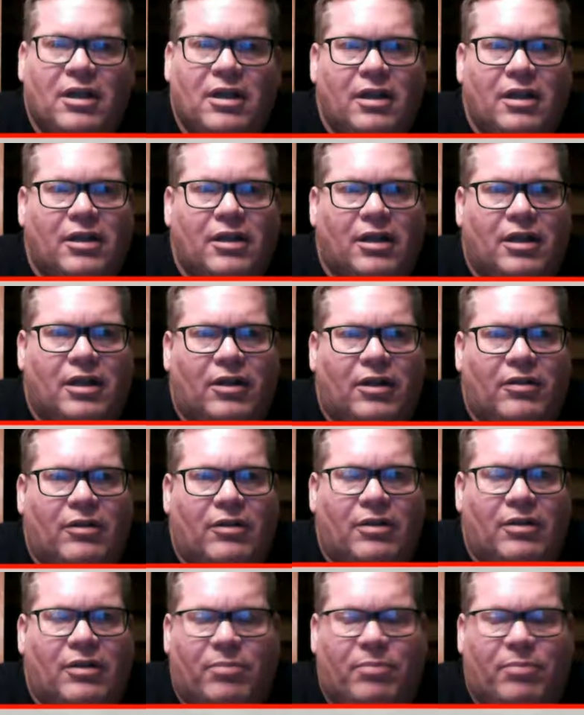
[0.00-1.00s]

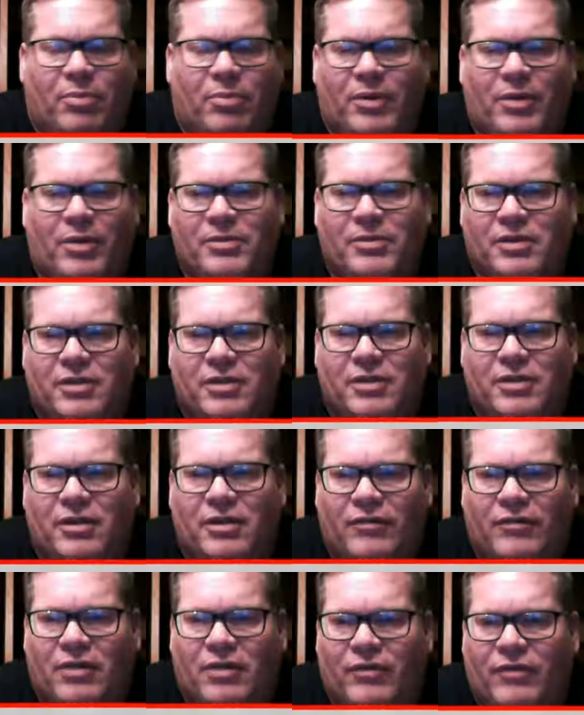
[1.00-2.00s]
The premise of
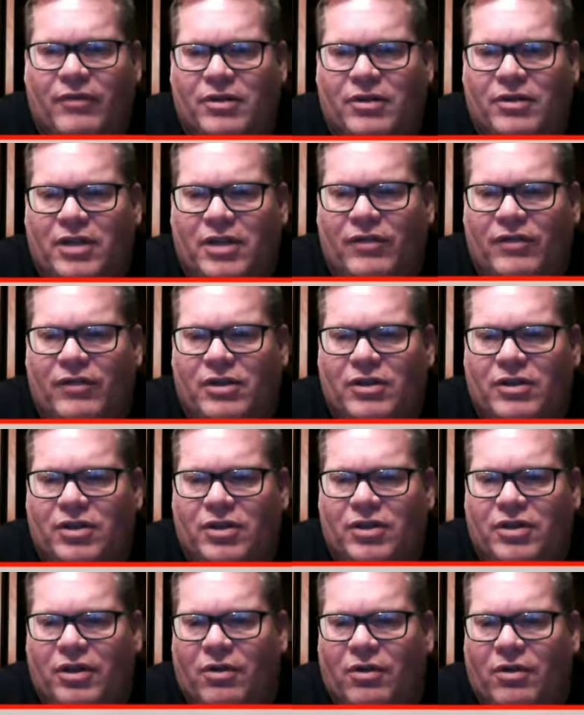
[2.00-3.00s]
the TV
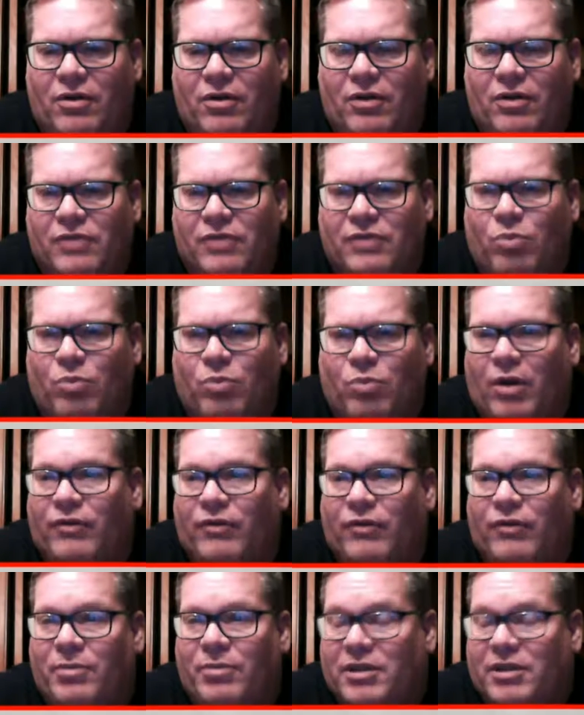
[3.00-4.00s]
show is one of them
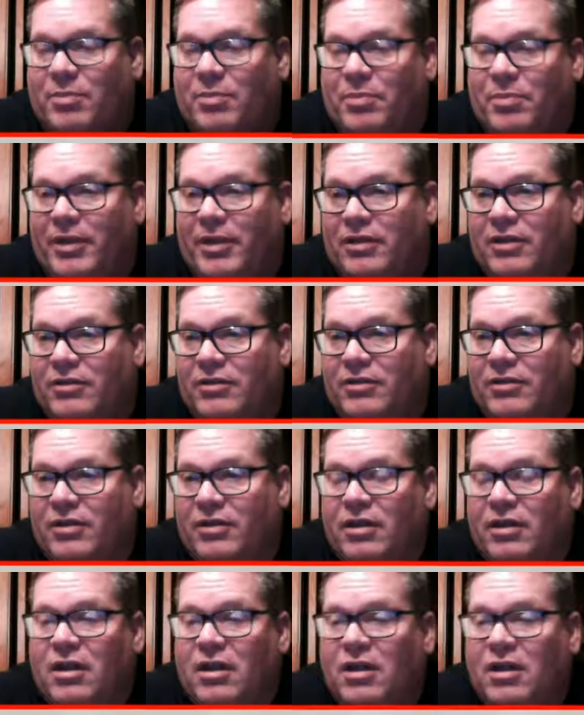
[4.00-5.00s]
disappears,
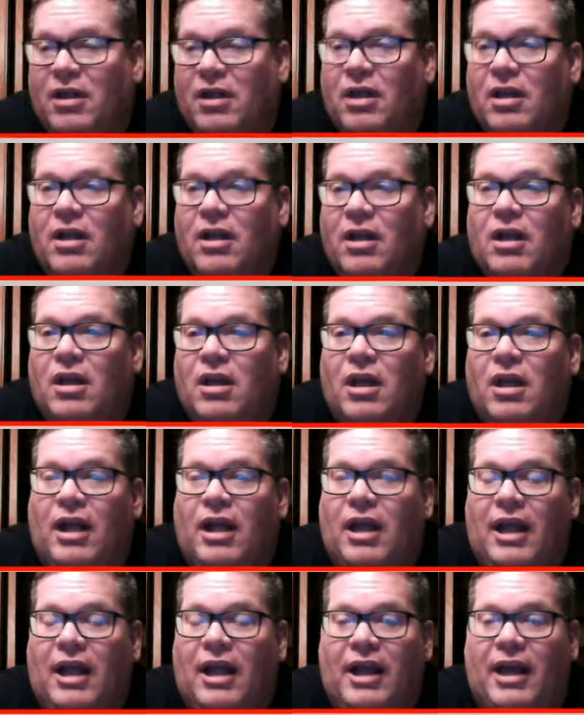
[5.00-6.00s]

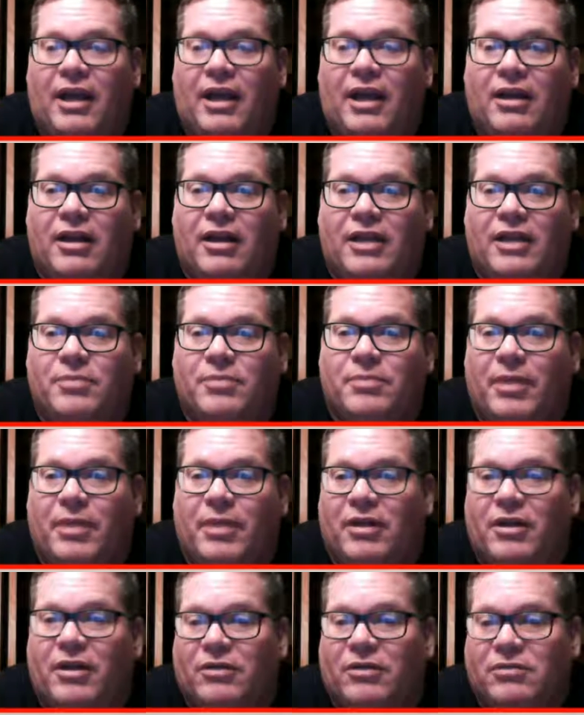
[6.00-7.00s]
and they
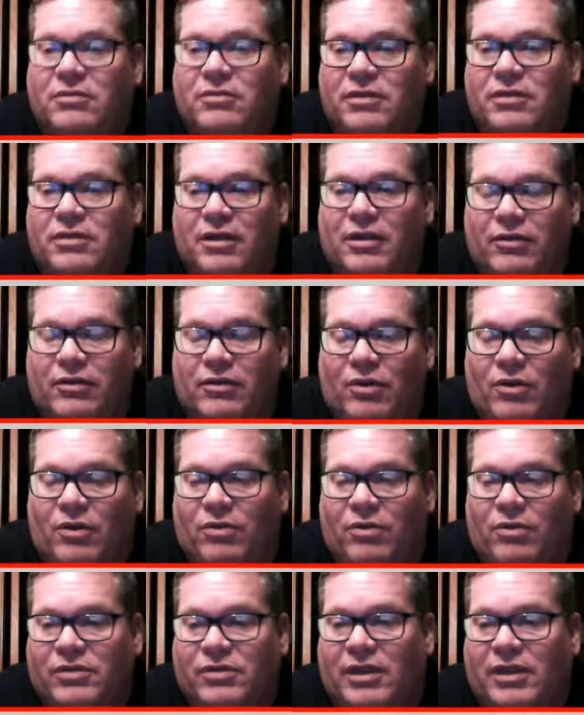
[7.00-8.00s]
spend the whole
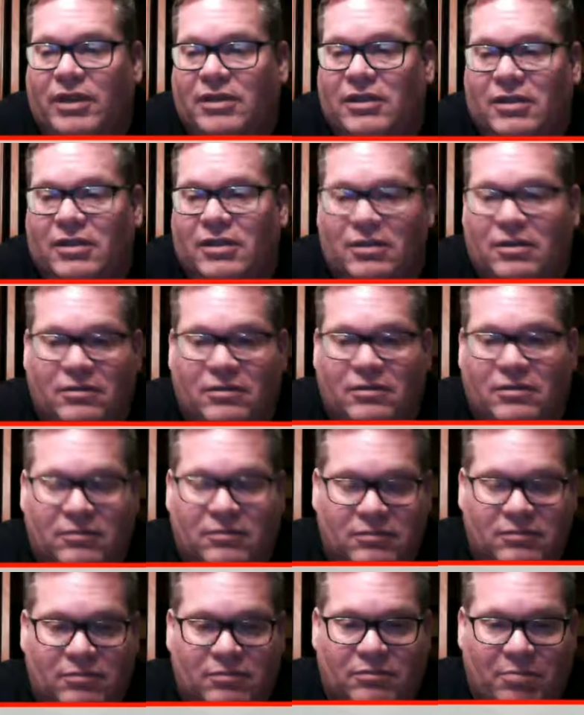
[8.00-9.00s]
season
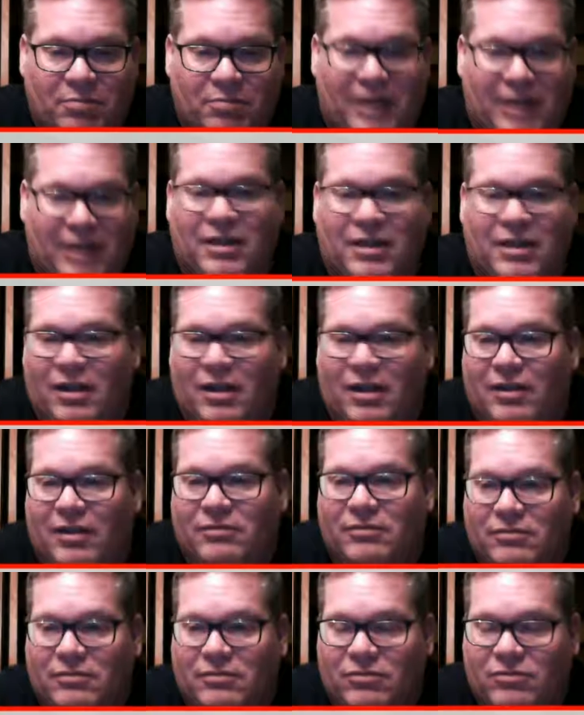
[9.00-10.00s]
basically
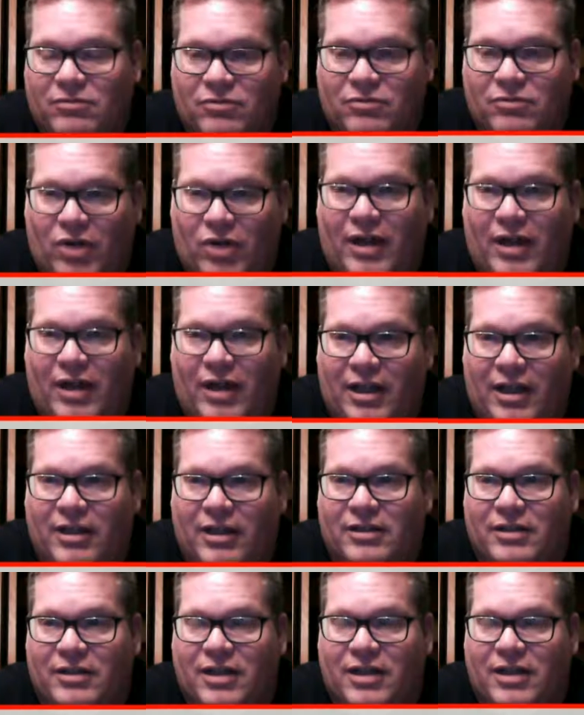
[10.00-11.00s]
trying to get this
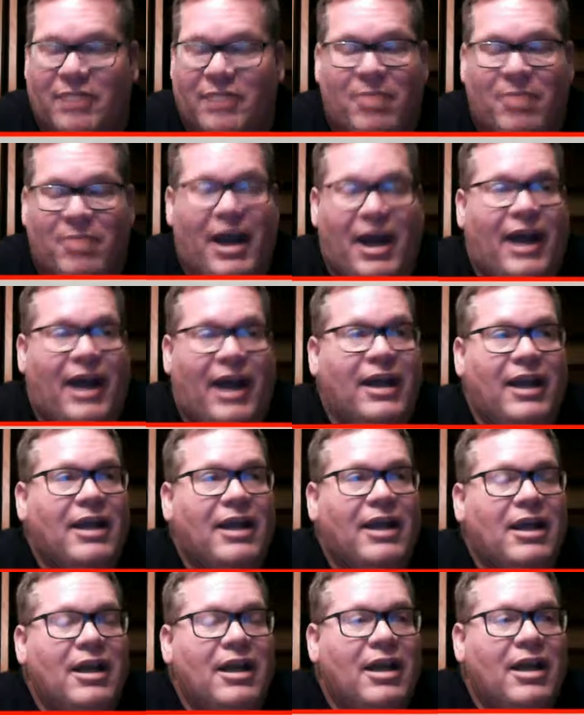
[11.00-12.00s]
kid back.
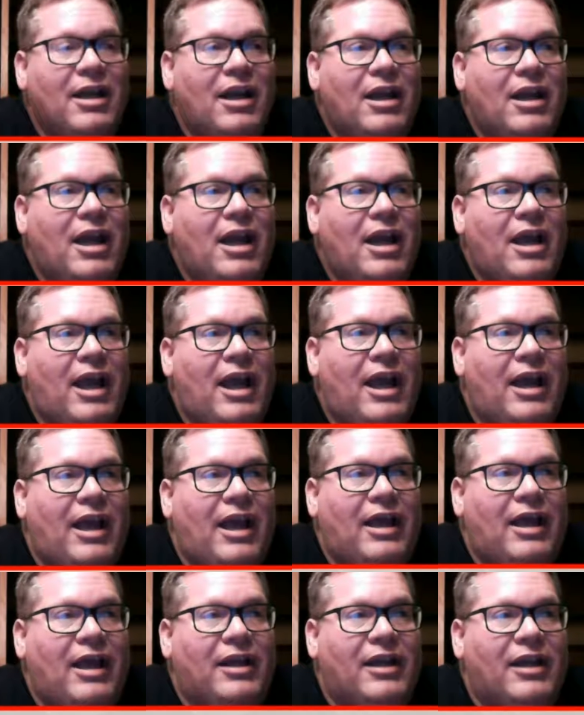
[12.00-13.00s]

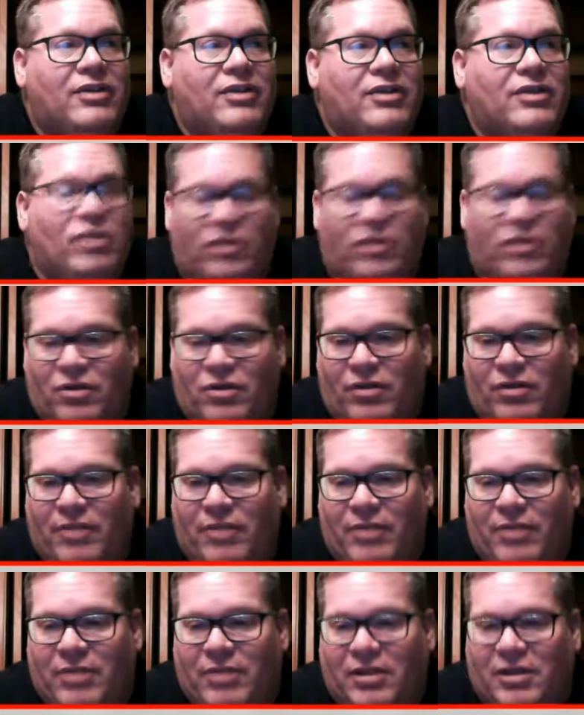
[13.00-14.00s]
And so you don't get
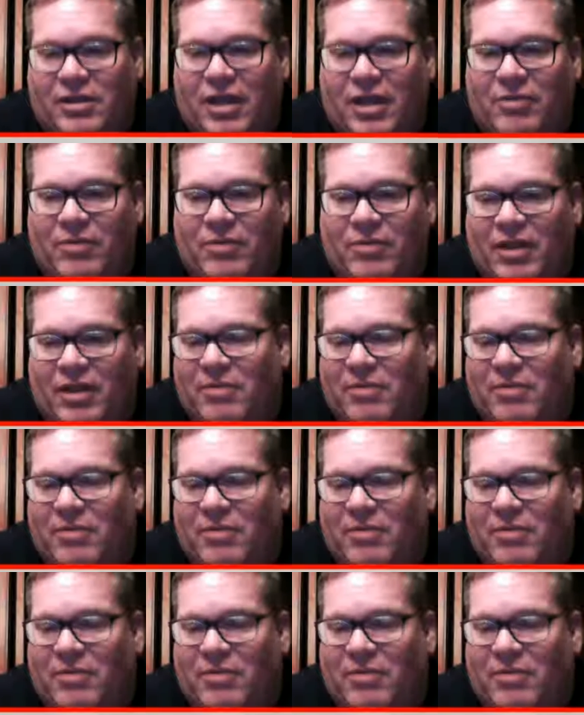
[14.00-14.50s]
much time with him.